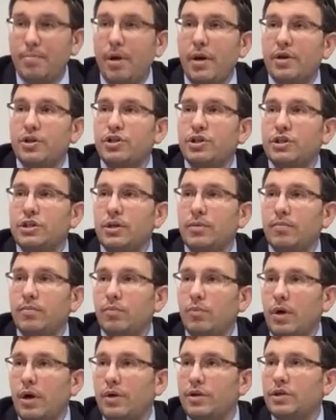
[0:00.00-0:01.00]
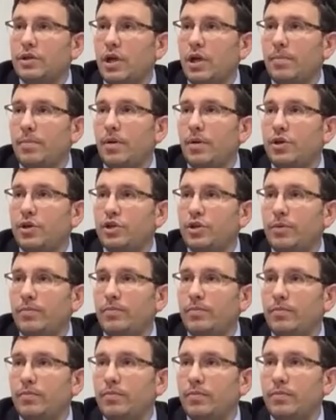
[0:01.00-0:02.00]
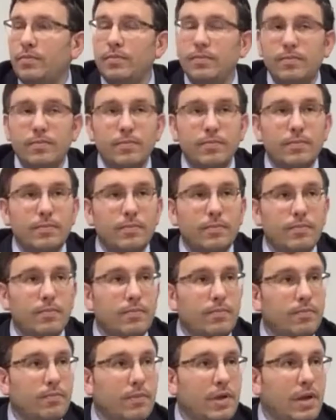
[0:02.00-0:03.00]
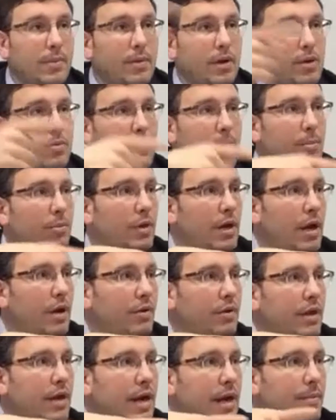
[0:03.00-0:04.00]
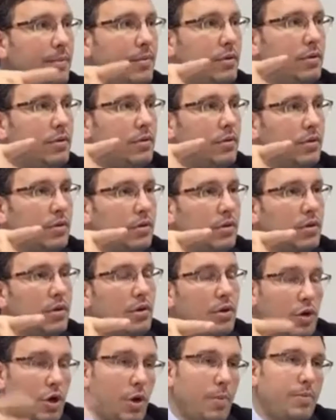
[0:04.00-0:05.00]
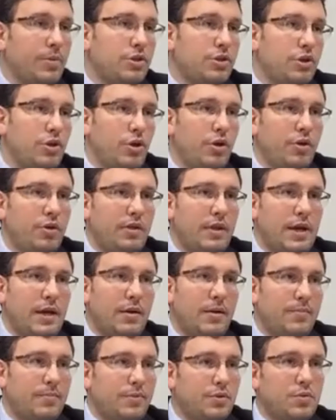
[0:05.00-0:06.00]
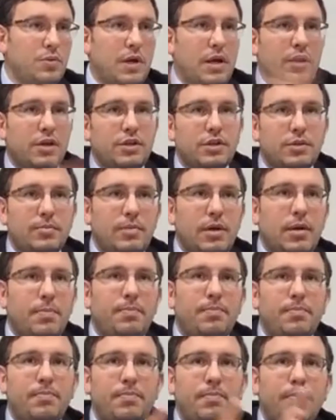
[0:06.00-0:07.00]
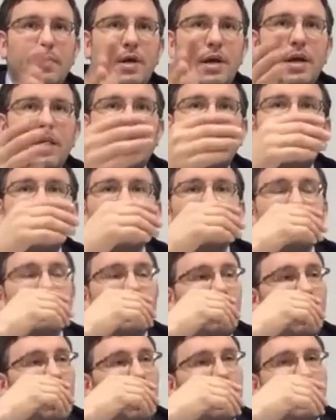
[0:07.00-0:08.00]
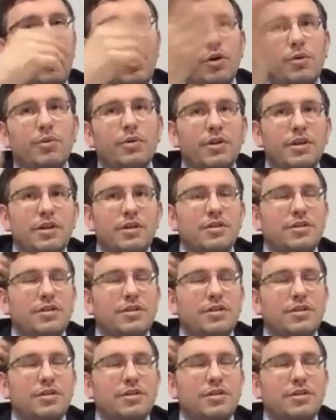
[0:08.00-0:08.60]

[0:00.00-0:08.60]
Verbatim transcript: punishes him. How does God punish him? Anybody remember how that happened? Opens the earth out, swallows him up, along with his